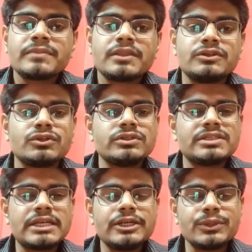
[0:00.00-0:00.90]
Don't
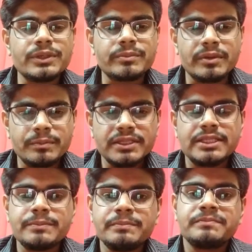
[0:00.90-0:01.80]
try to remember
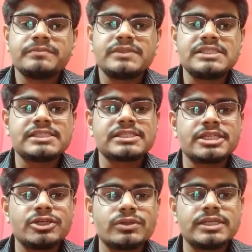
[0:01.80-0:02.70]
them, just
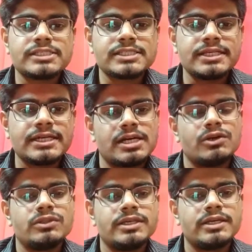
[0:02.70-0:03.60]
try to understand how they